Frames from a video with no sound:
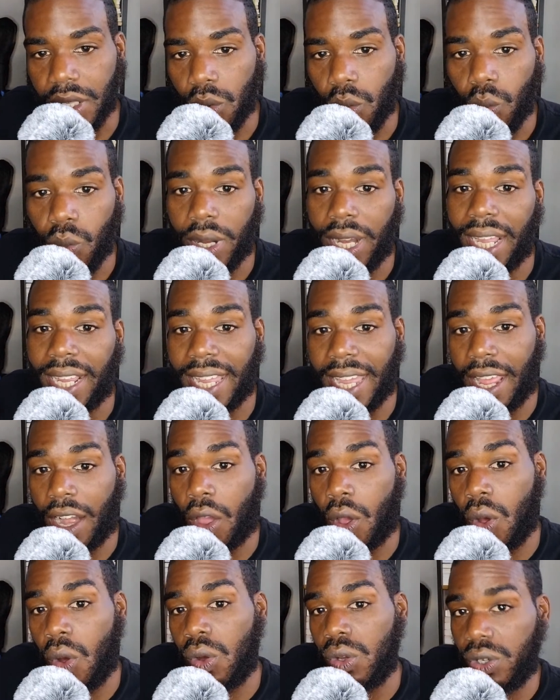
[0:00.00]
When I got
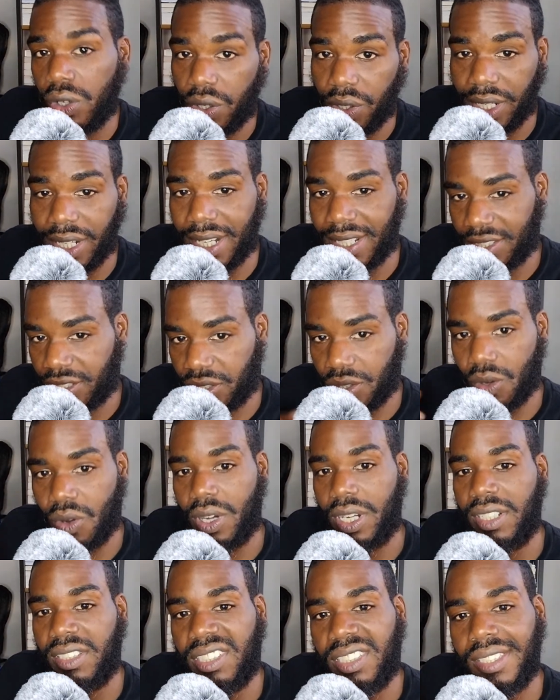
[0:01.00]
older and I
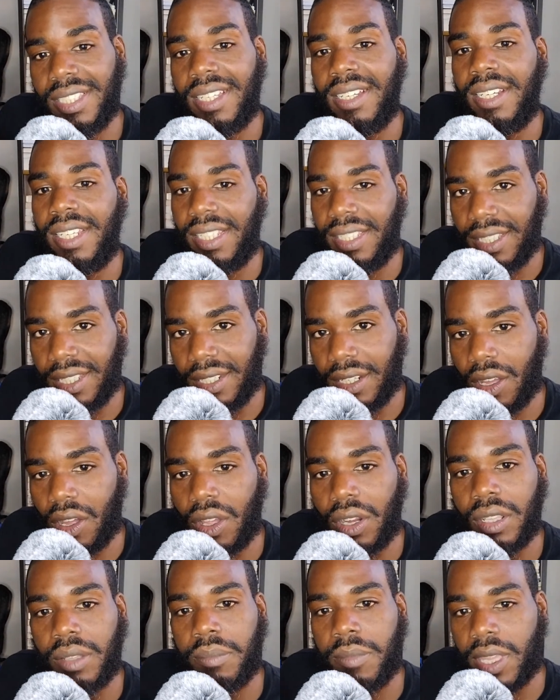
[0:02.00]
started studying
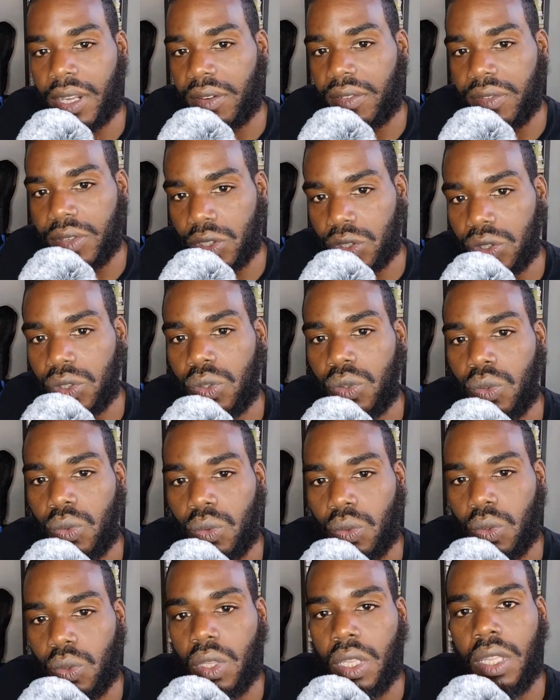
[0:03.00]
all the
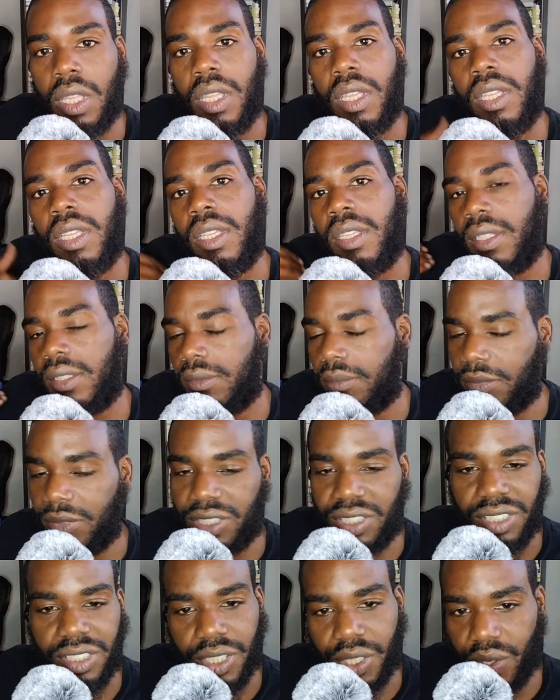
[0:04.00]
metaphysical,
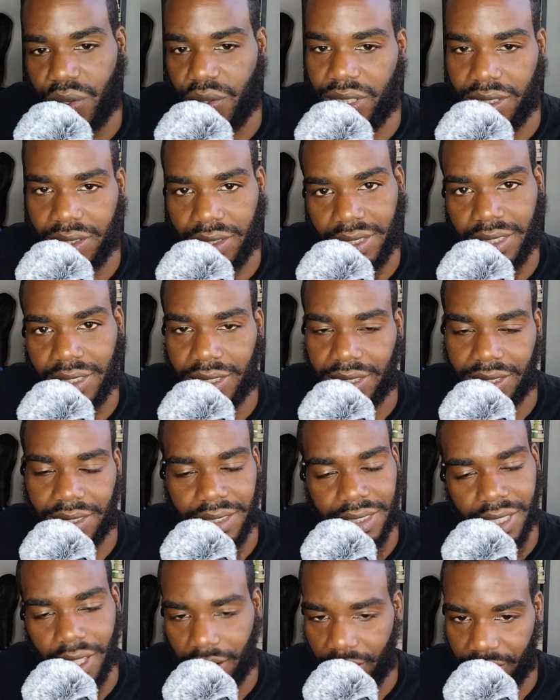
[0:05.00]
mysterious
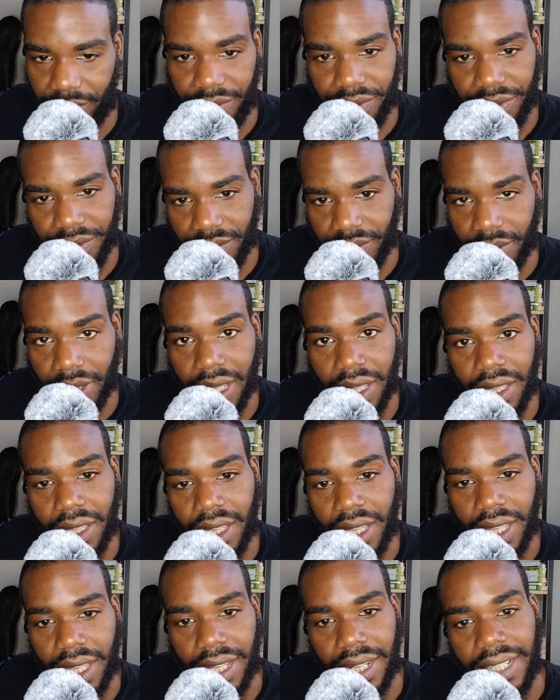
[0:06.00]
stuff,
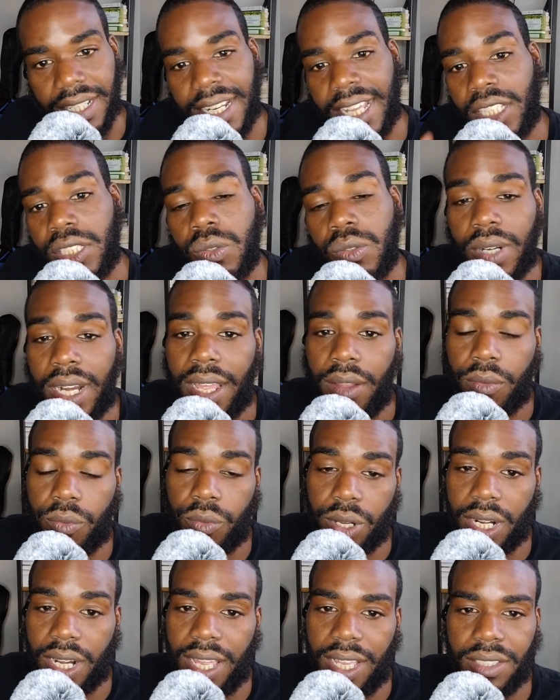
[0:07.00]
that's when I
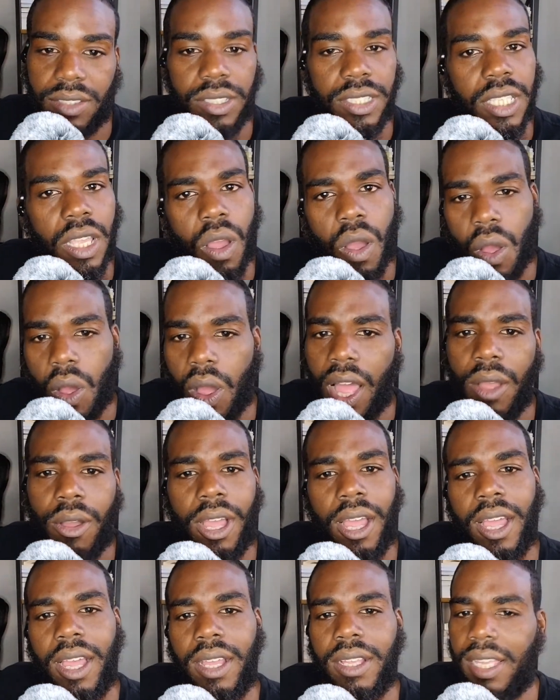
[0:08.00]
realized, I said, oh,
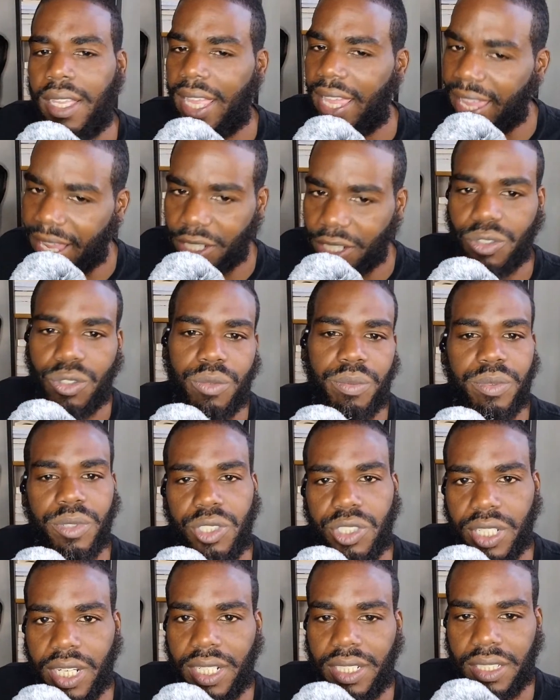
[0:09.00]
I astral
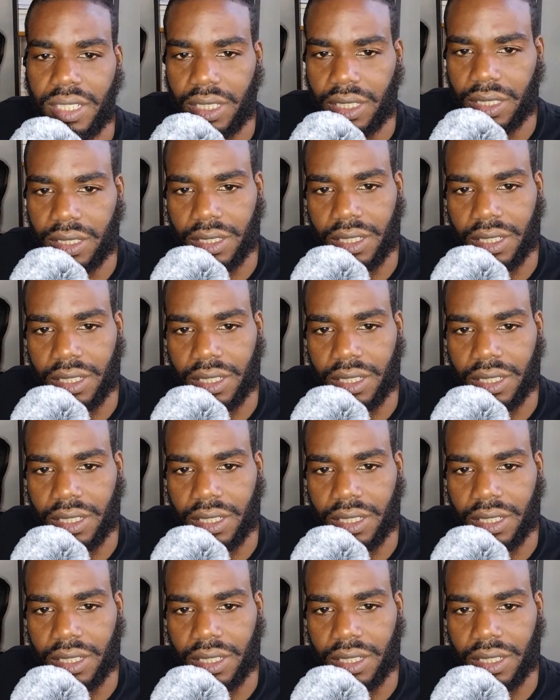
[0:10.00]
projected.